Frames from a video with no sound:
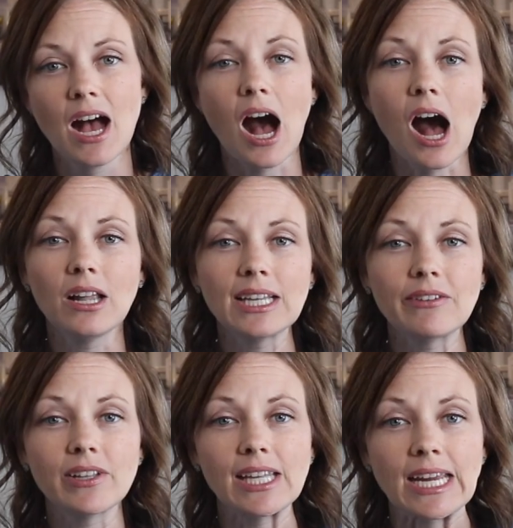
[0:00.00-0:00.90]
I'll leave
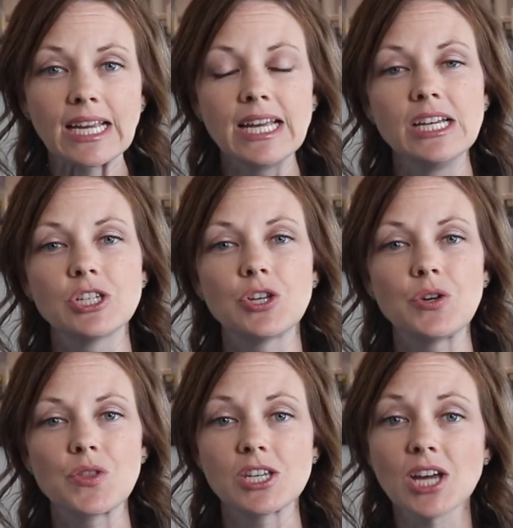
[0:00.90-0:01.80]
a link
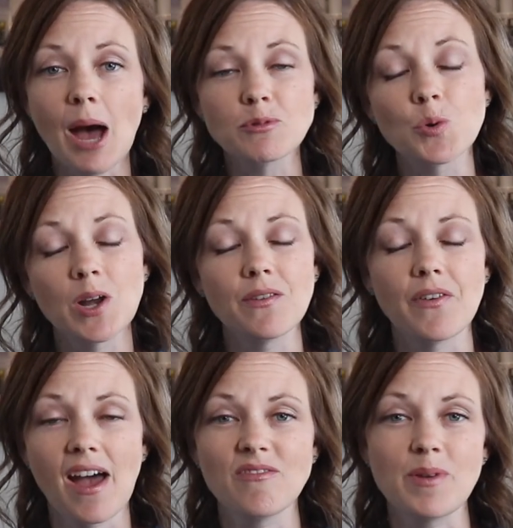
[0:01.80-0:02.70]
to the top
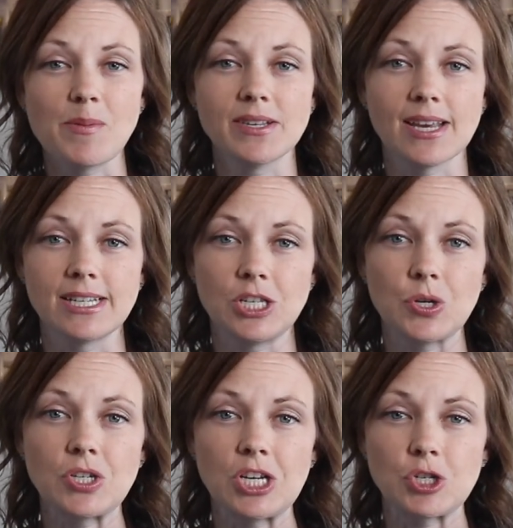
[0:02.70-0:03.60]
25 baby signs that you
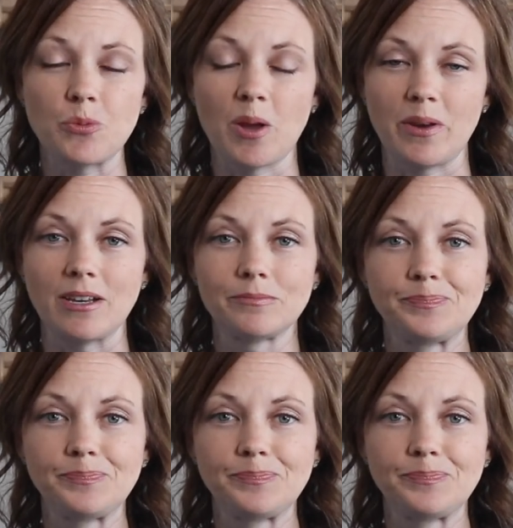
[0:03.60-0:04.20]
can teach your baby.